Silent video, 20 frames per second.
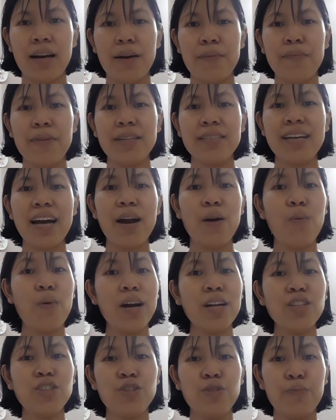but I
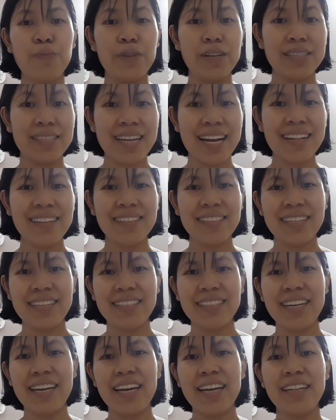want to present
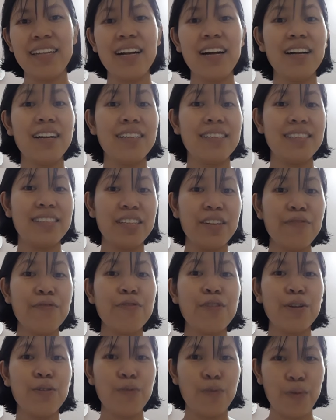it in a
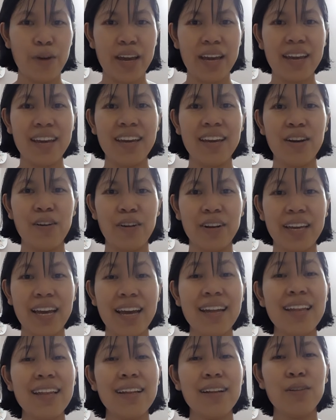different way.
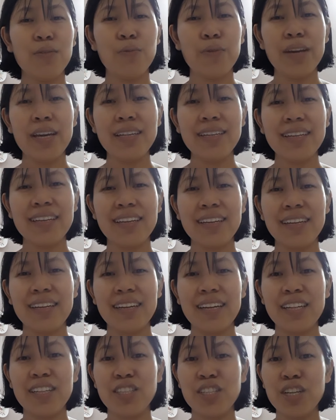Okay, we
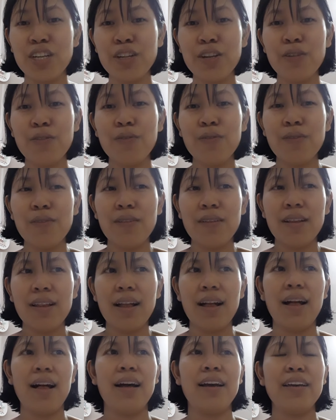continue
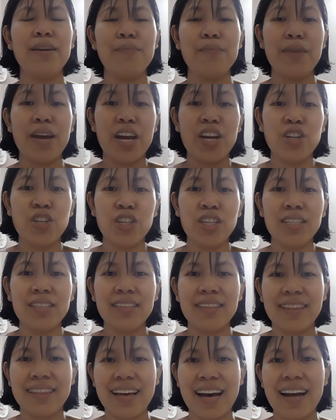
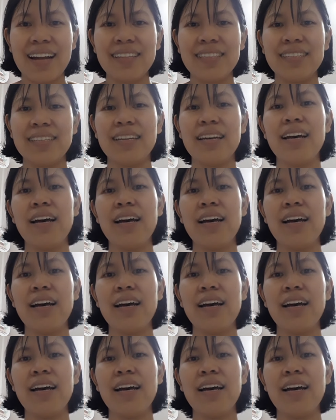imagining that